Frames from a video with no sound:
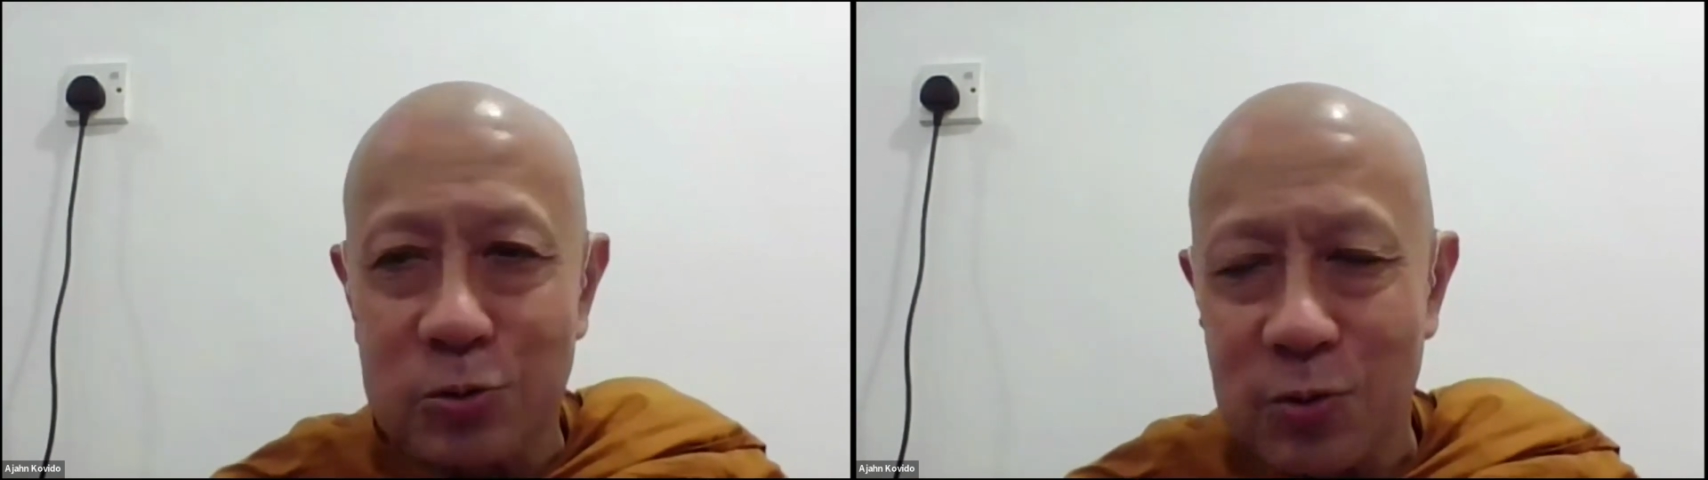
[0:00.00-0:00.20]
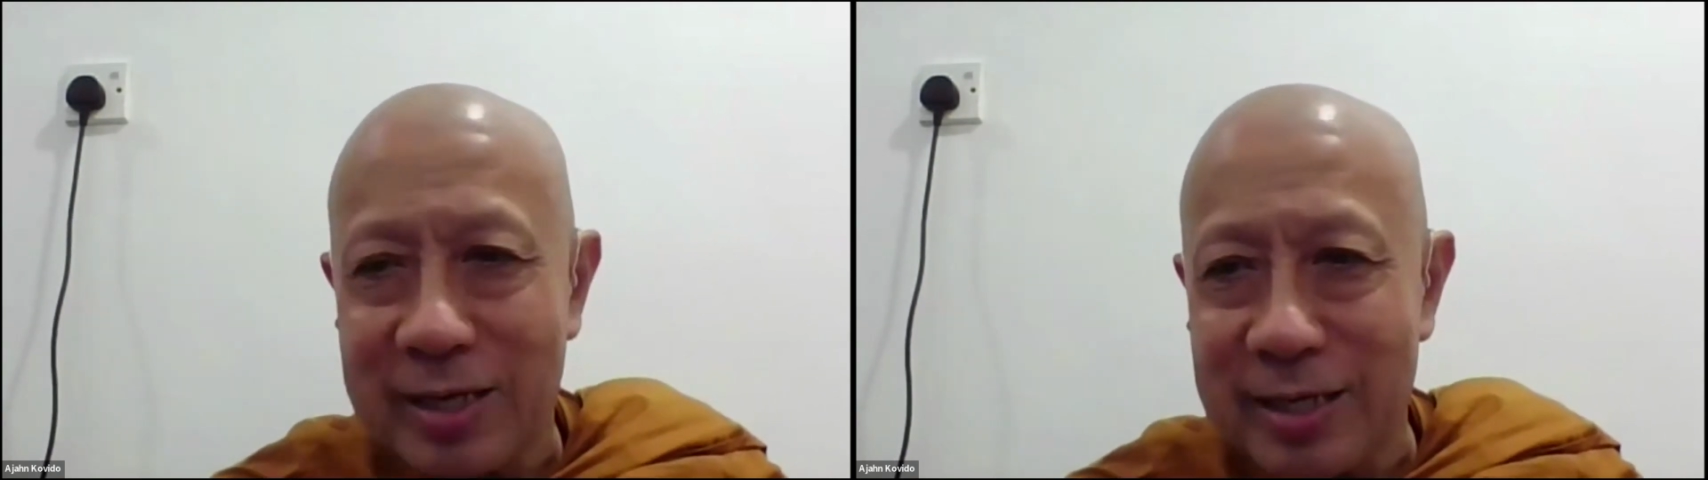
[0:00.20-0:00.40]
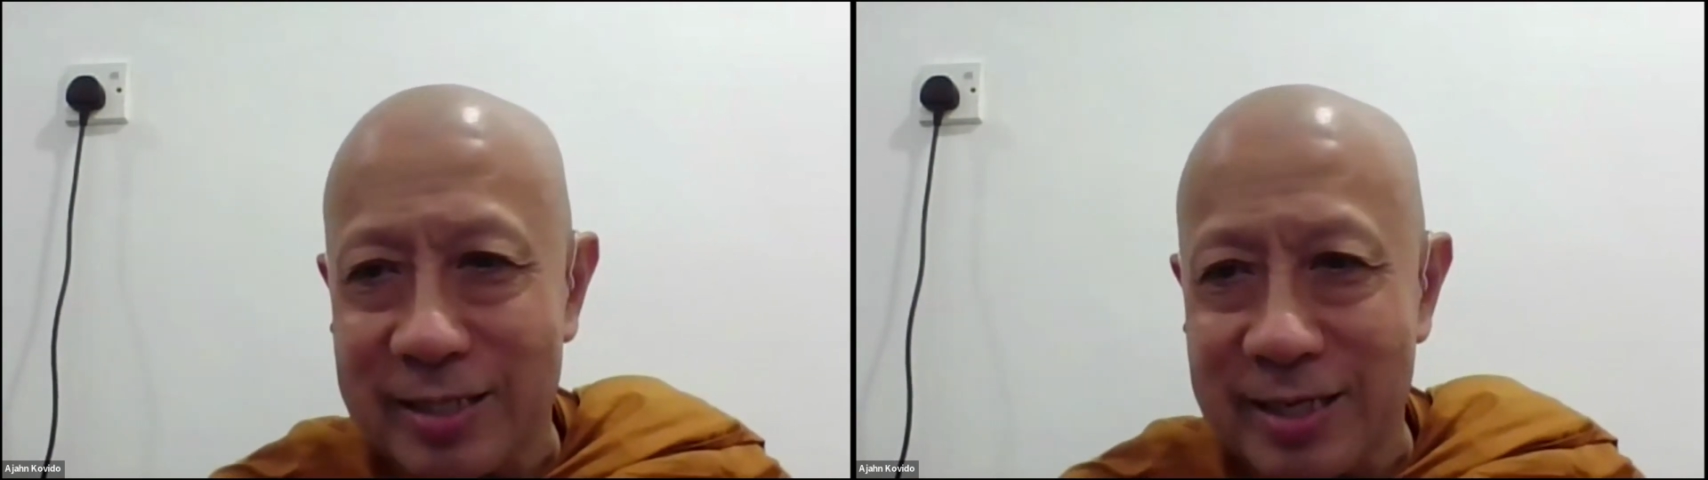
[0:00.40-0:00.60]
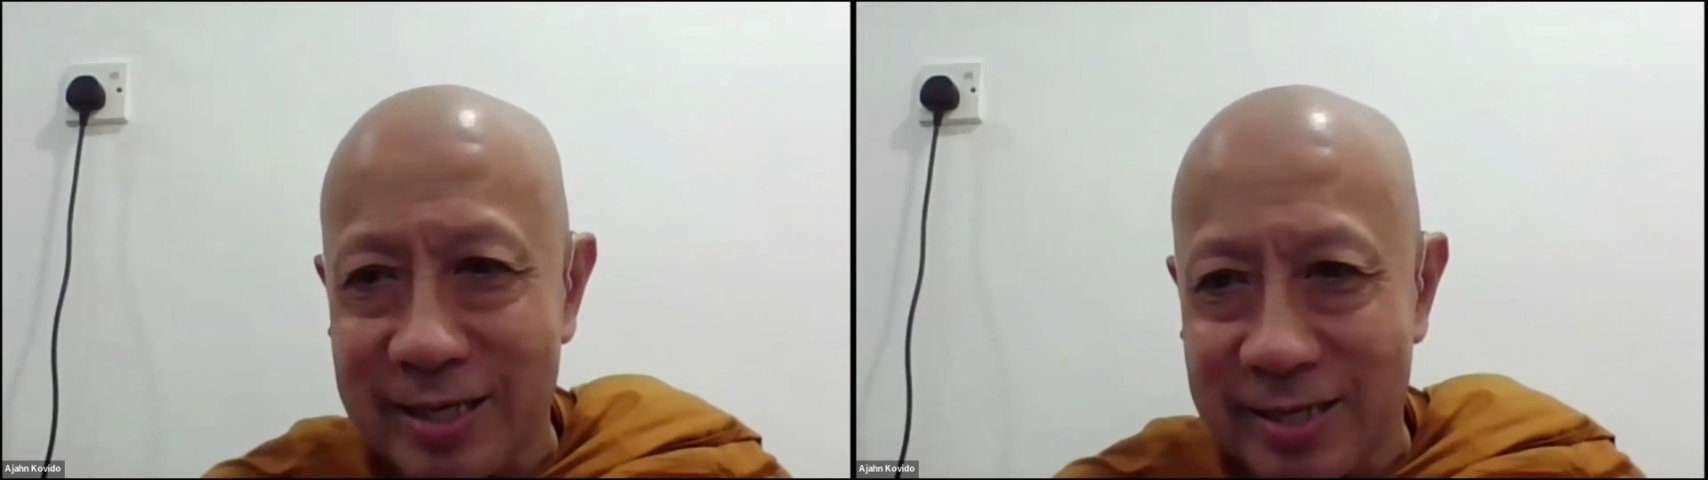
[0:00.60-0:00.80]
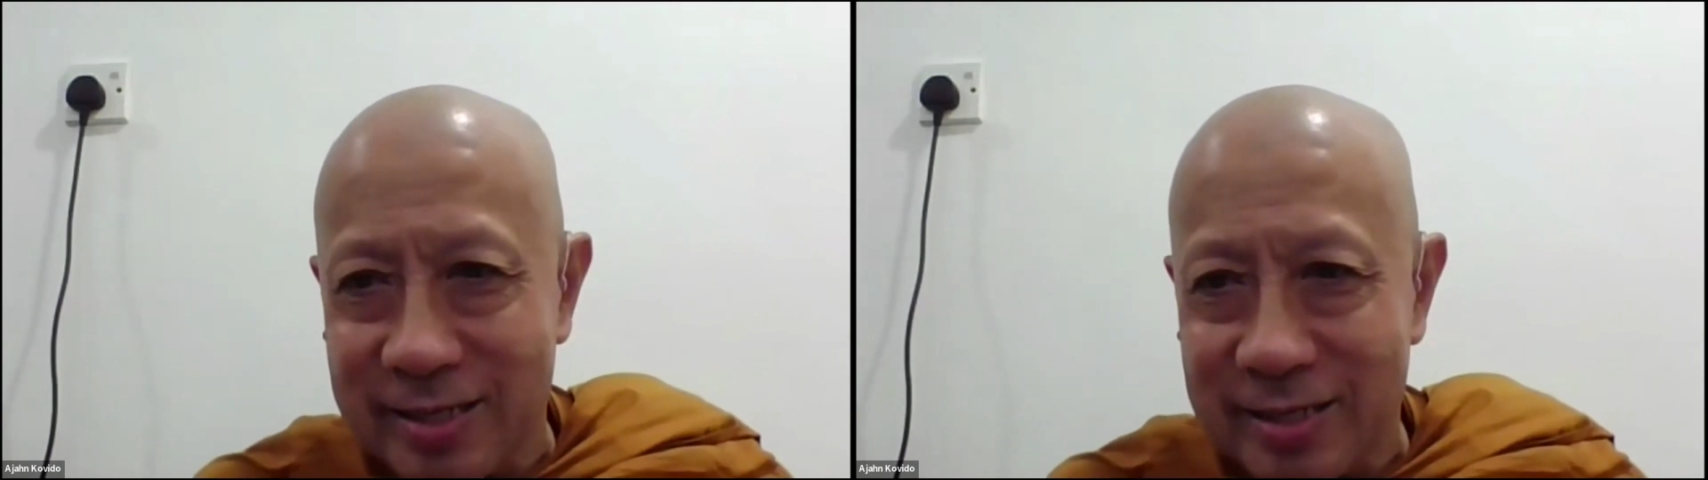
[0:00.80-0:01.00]
to
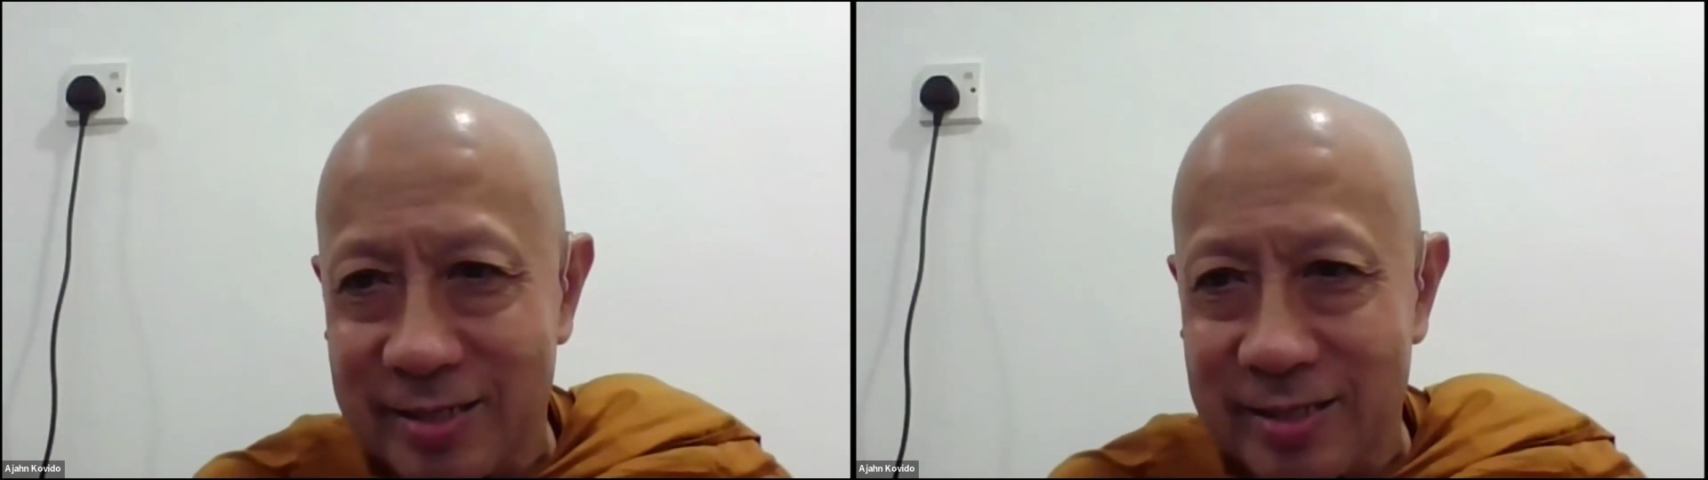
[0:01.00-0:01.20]
anything